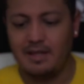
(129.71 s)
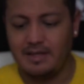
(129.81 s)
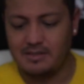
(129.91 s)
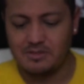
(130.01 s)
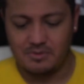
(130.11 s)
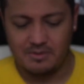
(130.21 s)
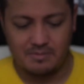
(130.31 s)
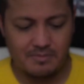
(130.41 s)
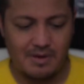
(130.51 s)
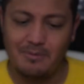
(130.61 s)
like this one.
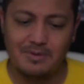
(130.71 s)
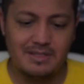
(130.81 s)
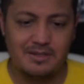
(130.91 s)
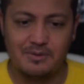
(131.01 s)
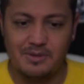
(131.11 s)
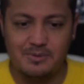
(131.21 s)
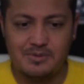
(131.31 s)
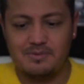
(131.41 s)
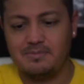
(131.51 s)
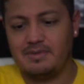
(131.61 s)
I really don't use
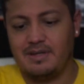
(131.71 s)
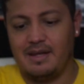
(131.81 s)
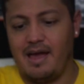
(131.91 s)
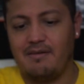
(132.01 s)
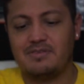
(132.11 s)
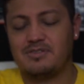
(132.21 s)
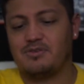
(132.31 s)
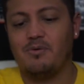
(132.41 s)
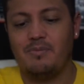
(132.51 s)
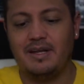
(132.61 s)
them and I have
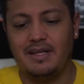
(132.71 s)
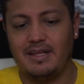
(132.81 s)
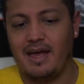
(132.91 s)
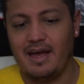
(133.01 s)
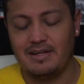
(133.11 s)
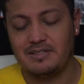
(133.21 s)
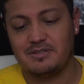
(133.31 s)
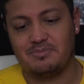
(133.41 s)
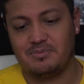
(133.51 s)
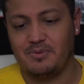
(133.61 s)
so many that I
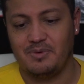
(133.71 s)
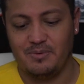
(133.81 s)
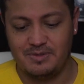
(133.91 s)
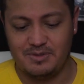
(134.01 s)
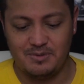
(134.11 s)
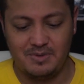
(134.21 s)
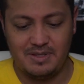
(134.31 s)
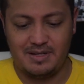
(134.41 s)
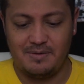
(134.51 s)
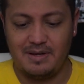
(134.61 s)
just don't know what to do with
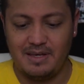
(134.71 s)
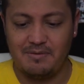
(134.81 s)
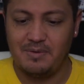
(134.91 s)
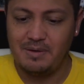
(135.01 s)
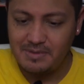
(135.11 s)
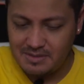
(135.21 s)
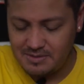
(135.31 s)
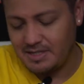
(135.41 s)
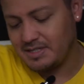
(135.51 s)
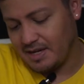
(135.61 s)
and I want to give away. But this is
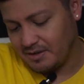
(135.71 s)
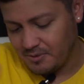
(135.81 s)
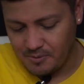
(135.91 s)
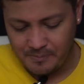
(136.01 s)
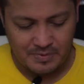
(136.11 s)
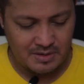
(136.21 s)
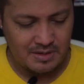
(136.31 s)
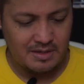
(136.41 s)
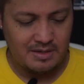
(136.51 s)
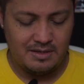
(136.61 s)
actually kind of cool.
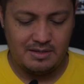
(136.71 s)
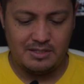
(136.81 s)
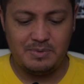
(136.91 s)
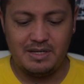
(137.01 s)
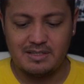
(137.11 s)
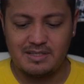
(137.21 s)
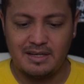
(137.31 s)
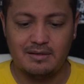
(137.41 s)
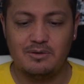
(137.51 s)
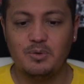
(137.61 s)
Just because
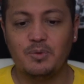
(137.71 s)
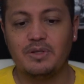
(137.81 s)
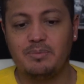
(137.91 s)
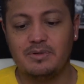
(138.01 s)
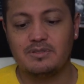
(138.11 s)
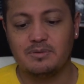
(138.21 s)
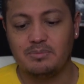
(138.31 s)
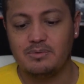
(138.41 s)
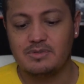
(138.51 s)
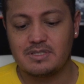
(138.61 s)
like who really puts their
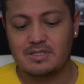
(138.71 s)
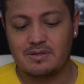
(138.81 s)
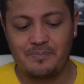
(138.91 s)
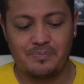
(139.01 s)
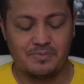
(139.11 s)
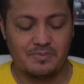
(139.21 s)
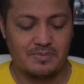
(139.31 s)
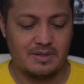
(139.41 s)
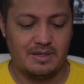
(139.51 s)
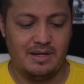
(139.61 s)
boots
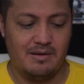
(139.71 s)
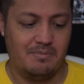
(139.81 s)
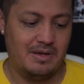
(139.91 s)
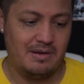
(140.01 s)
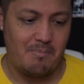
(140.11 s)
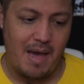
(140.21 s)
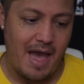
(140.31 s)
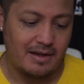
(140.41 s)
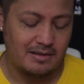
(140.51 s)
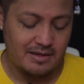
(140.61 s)
in a in a
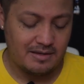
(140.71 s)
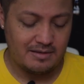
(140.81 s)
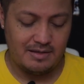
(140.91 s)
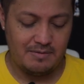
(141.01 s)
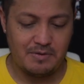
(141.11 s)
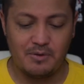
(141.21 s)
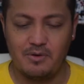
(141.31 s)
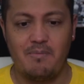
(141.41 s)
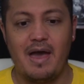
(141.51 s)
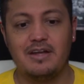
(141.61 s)
bag? Like even if you're going
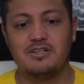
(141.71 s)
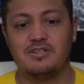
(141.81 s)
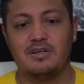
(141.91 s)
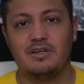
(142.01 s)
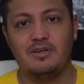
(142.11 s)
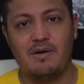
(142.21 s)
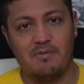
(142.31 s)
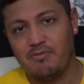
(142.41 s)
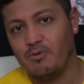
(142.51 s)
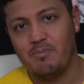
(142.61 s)
to a match, you have a
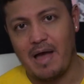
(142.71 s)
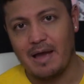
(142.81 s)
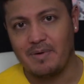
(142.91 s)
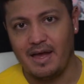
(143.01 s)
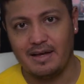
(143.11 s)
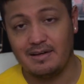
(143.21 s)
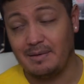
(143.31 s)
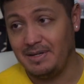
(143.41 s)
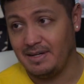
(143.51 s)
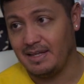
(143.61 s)
full backpack. I
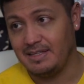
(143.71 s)
mean, at